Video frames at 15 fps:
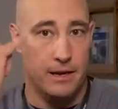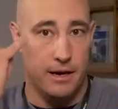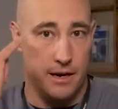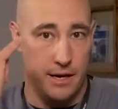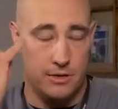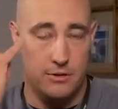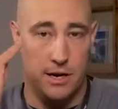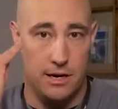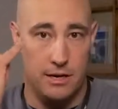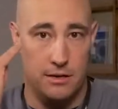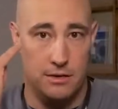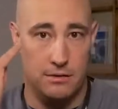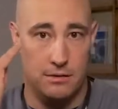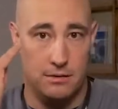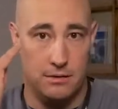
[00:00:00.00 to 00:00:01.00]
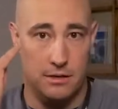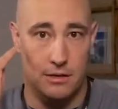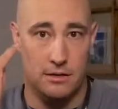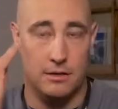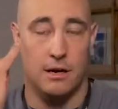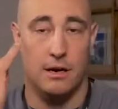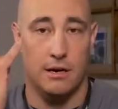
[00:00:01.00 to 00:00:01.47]
And I try to use a
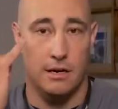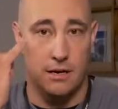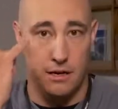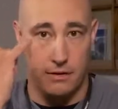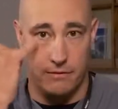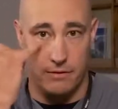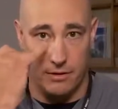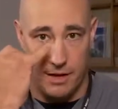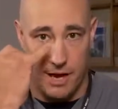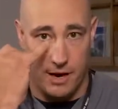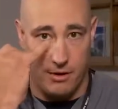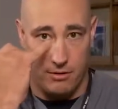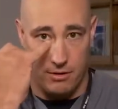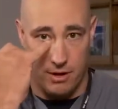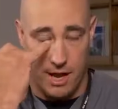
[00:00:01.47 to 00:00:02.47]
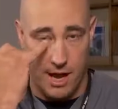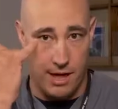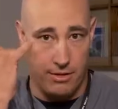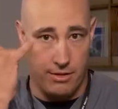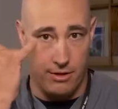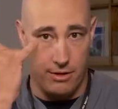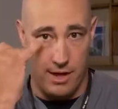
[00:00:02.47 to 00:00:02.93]
target of the lateral
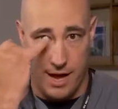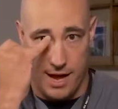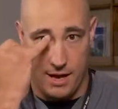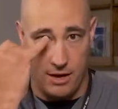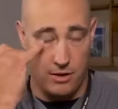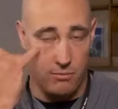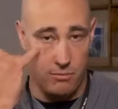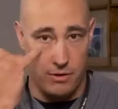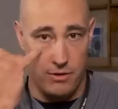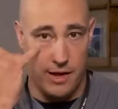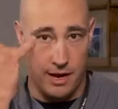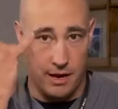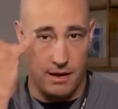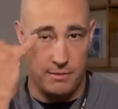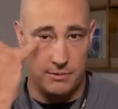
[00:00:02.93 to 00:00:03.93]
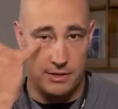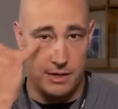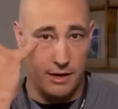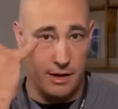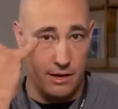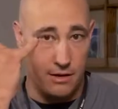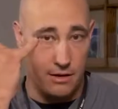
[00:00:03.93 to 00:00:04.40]
canthal angle where that comes
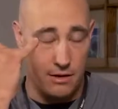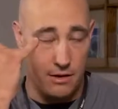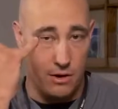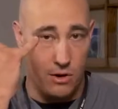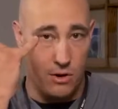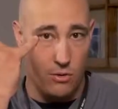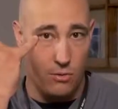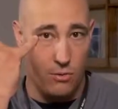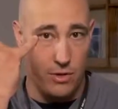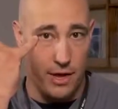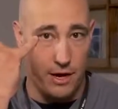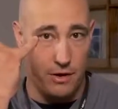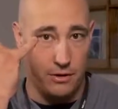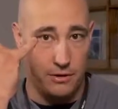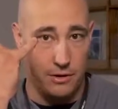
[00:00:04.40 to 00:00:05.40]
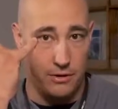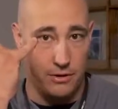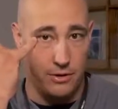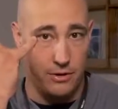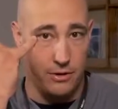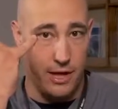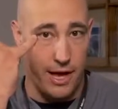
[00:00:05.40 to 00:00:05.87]
together, where that hooks
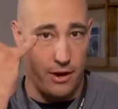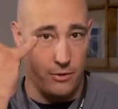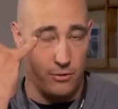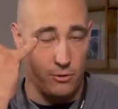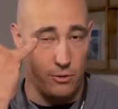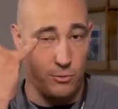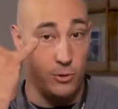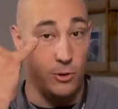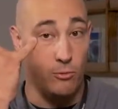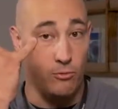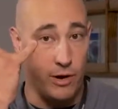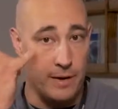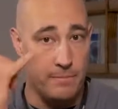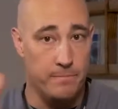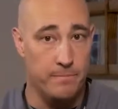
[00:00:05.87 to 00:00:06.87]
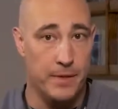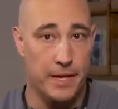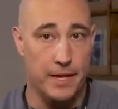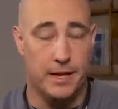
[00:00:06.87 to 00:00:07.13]
into the lateral orbital rim.